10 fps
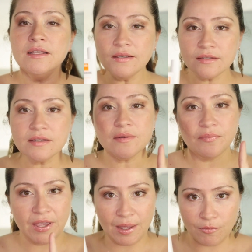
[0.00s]
This is a
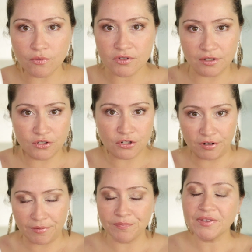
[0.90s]
chemical
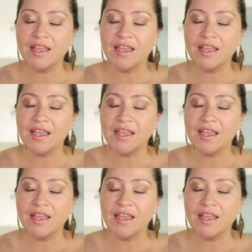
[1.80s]
sunscreen.